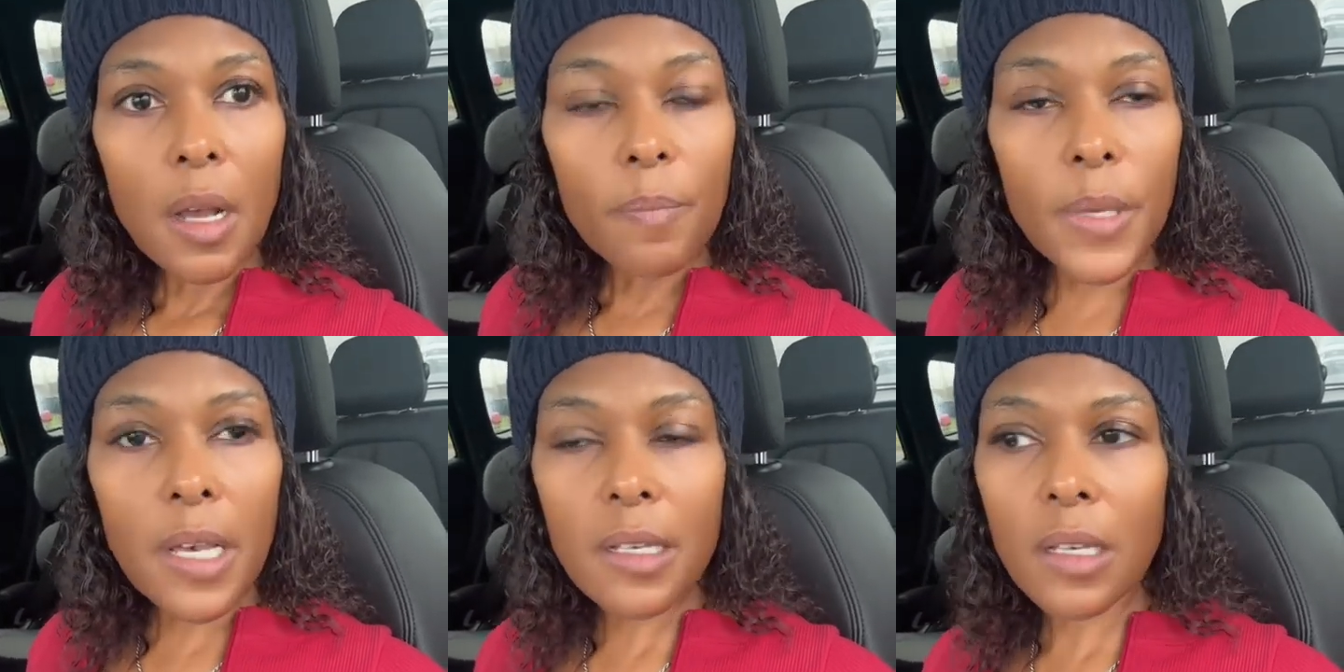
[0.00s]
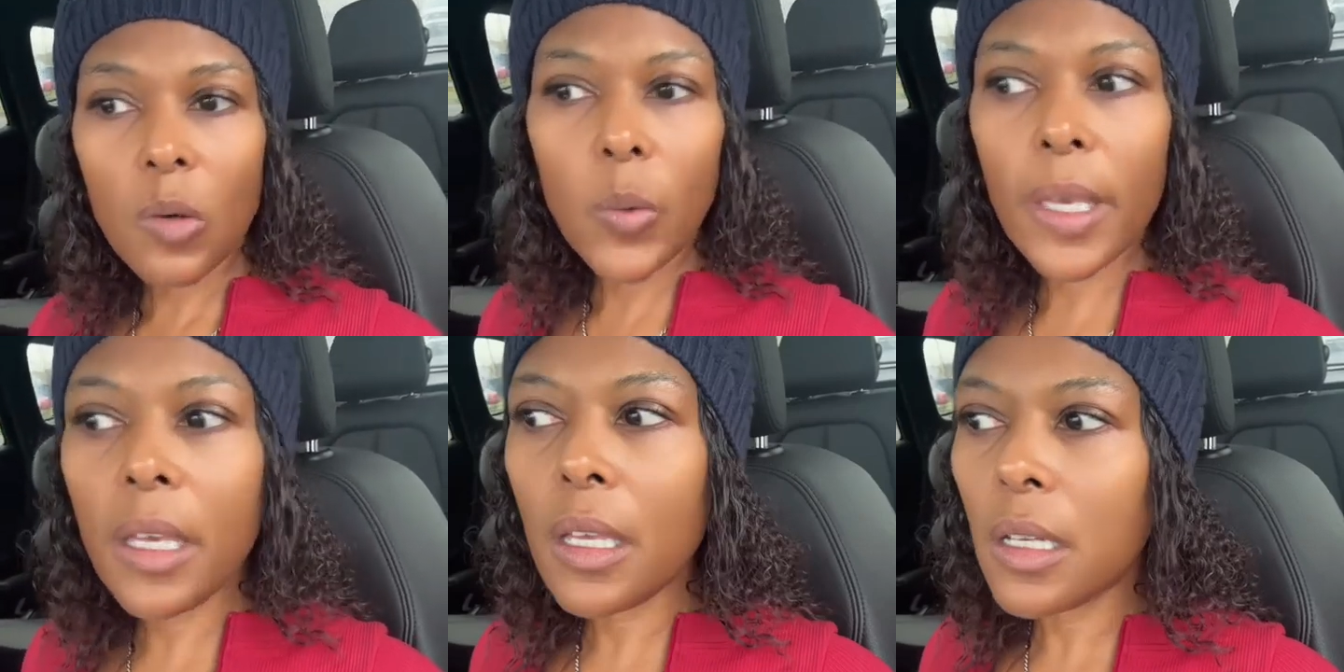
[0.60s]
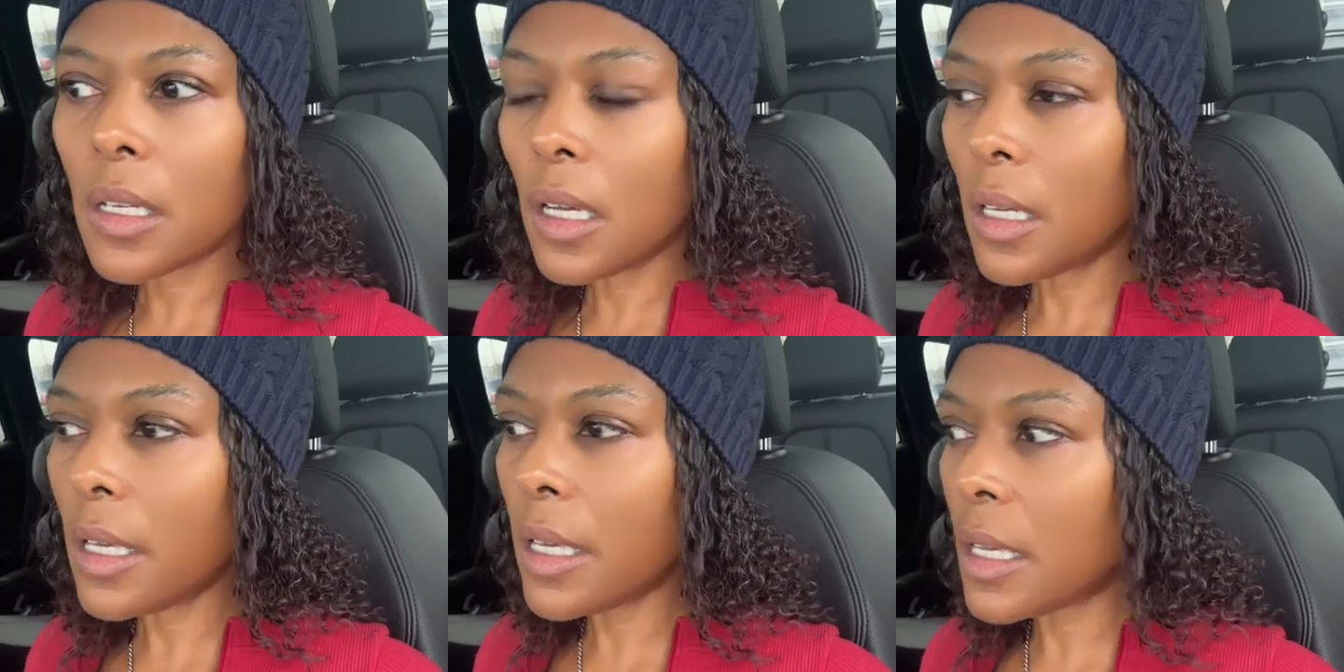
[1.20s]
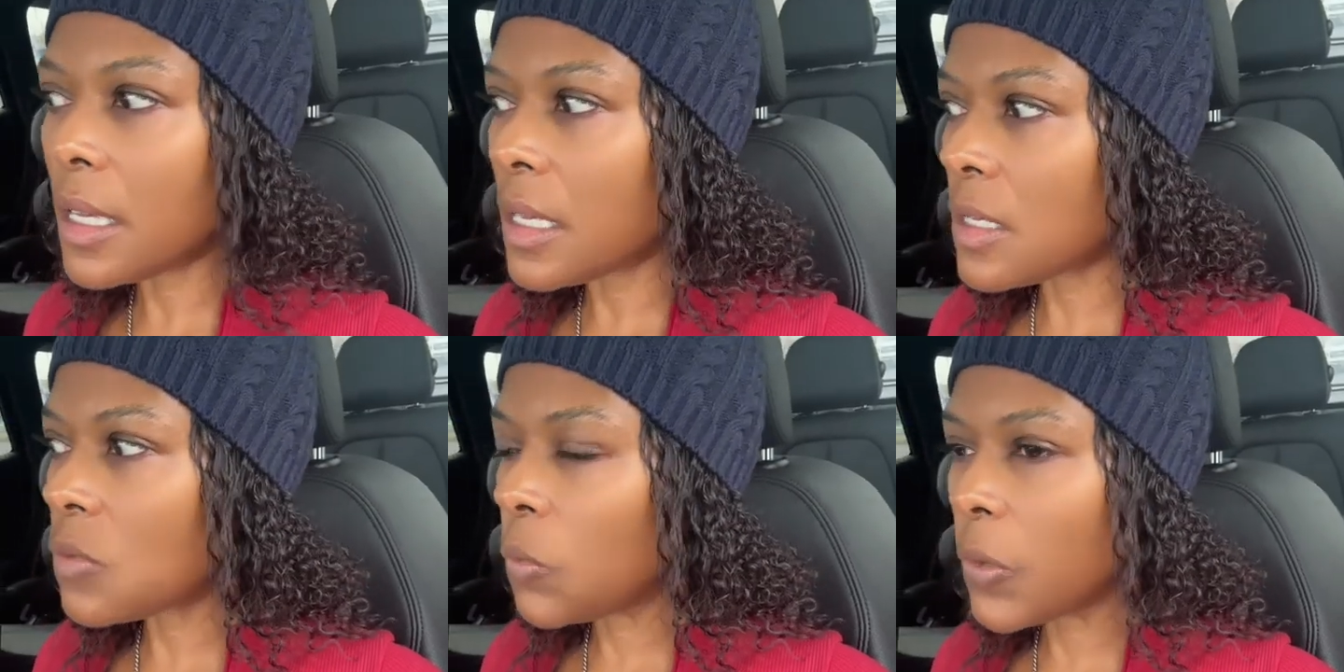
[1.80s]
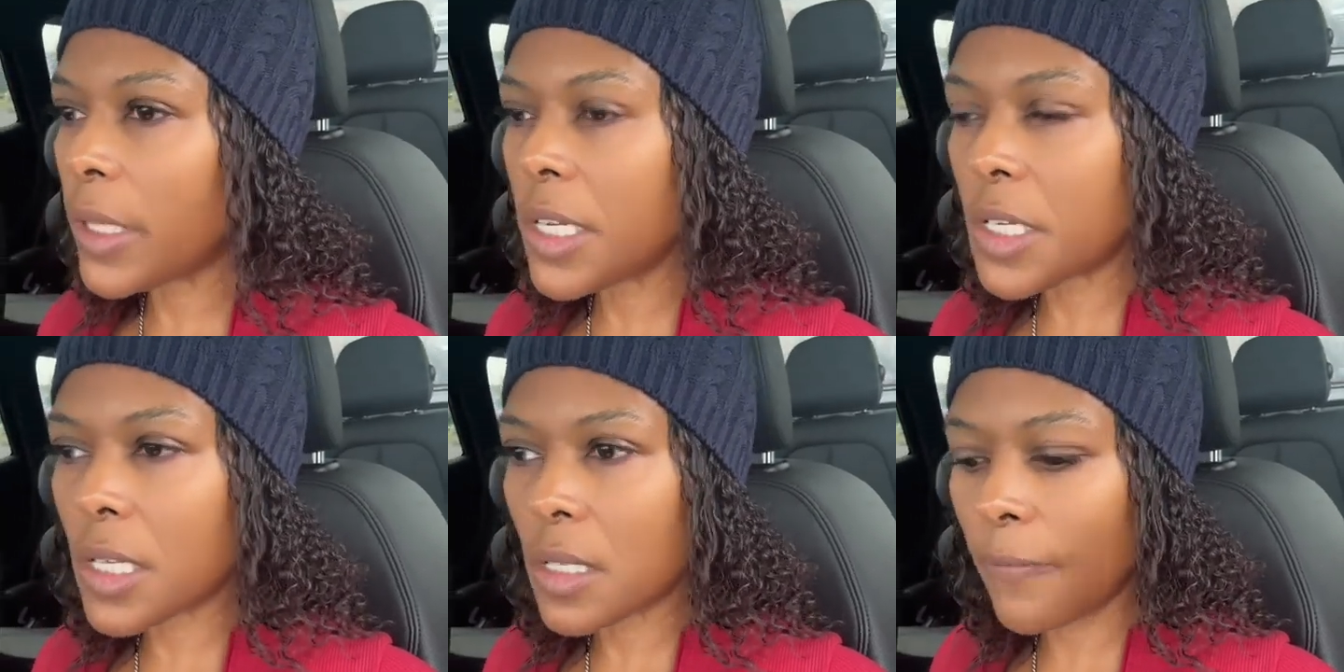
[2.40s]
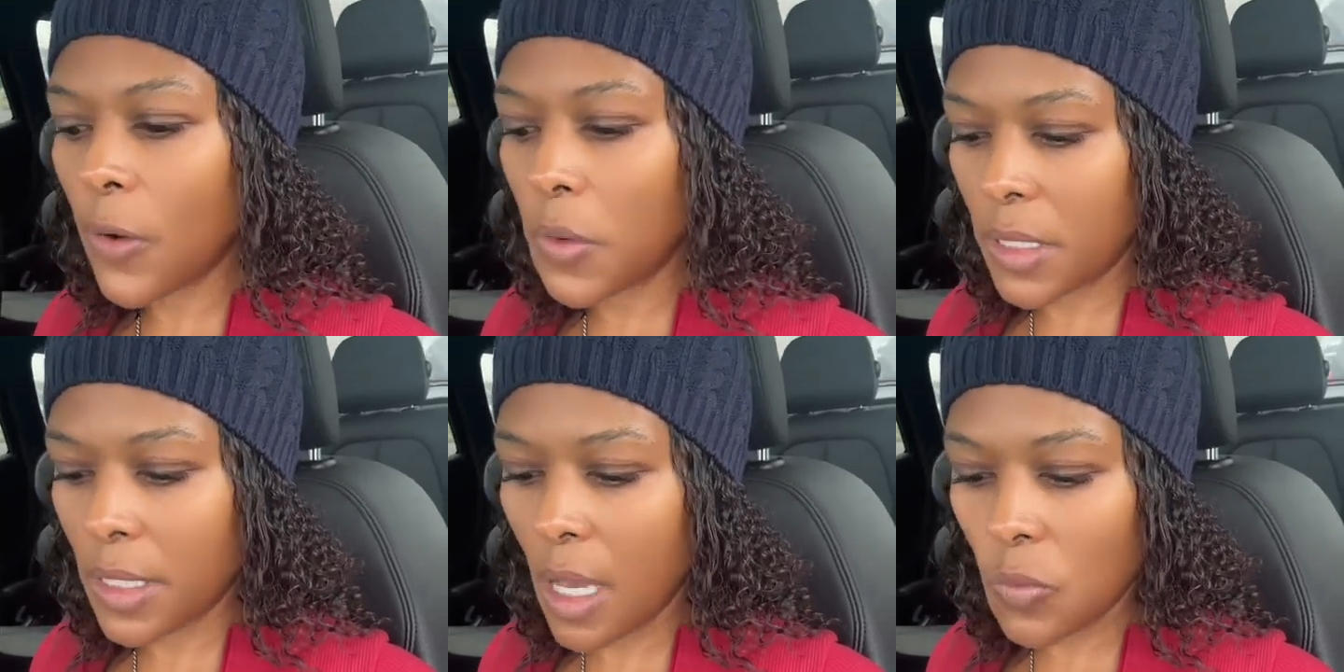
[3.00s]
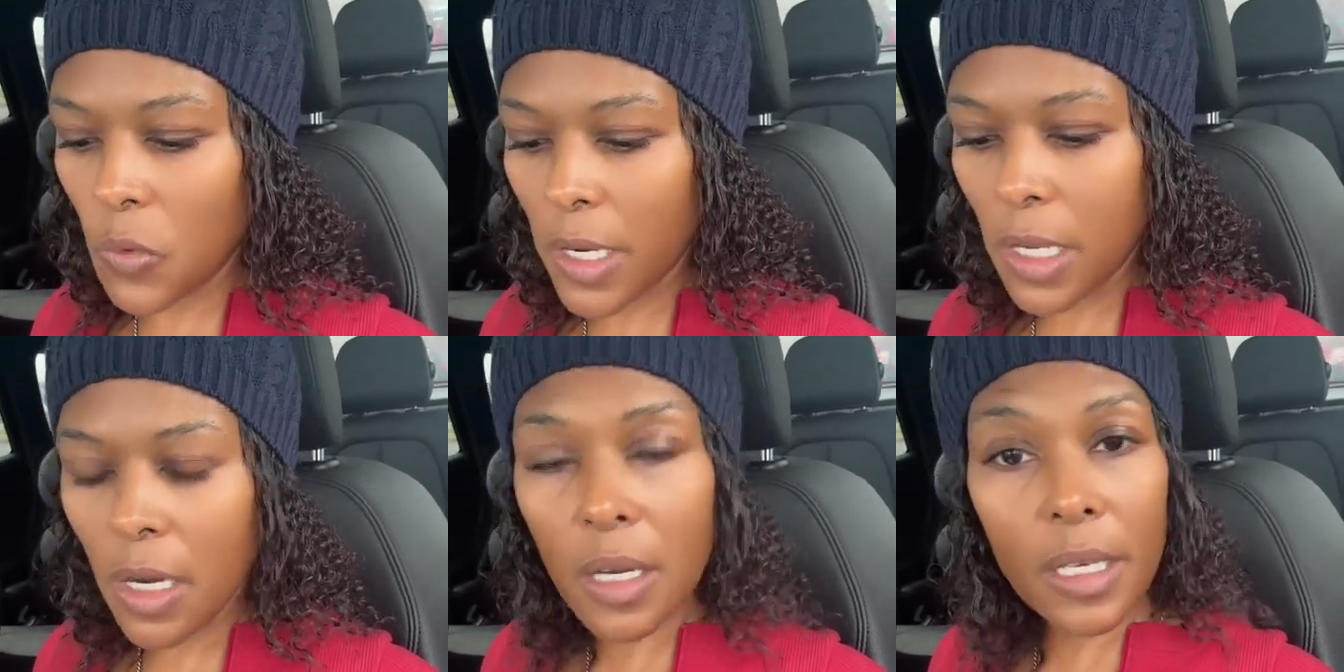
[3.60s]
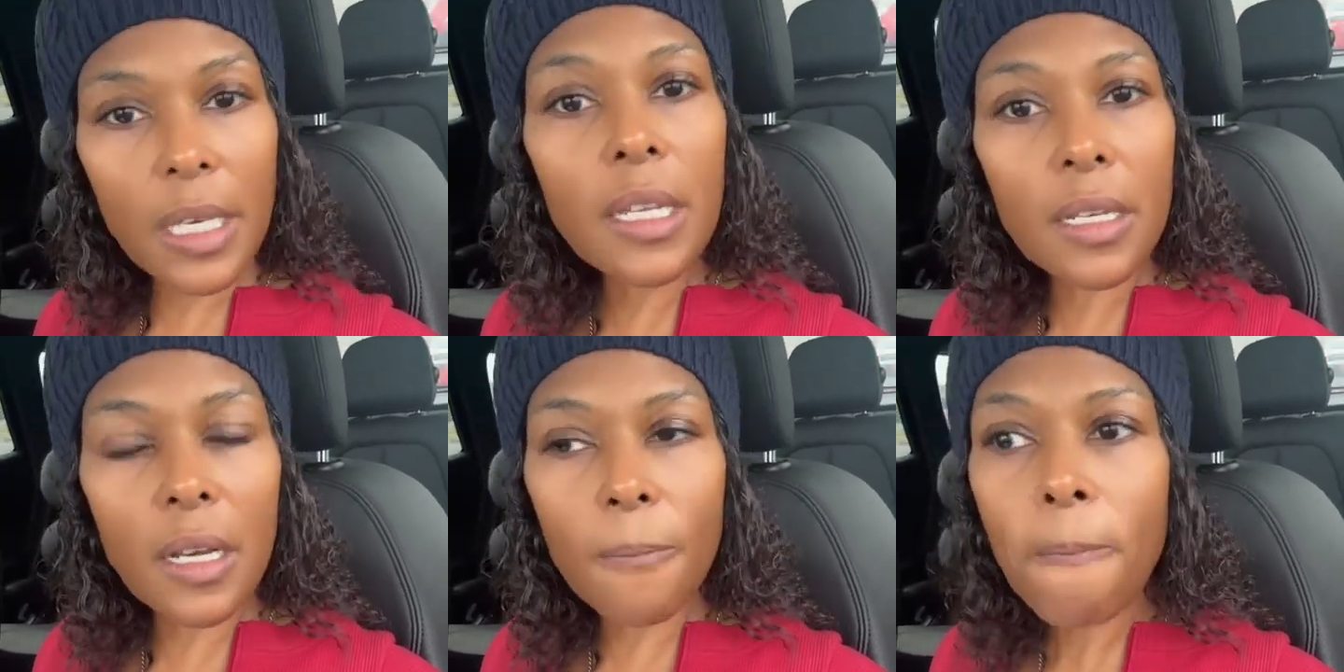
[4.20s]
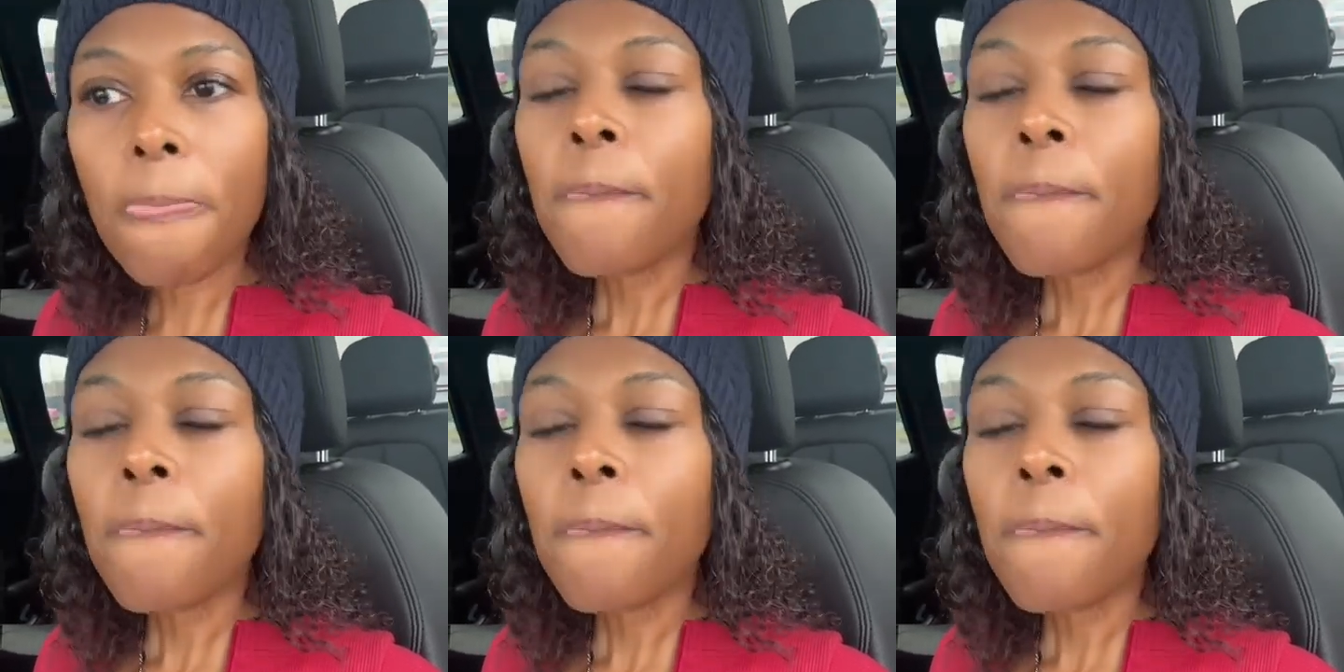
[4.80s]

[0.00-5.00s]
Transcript: because a queen is really just focused on running her kingdom,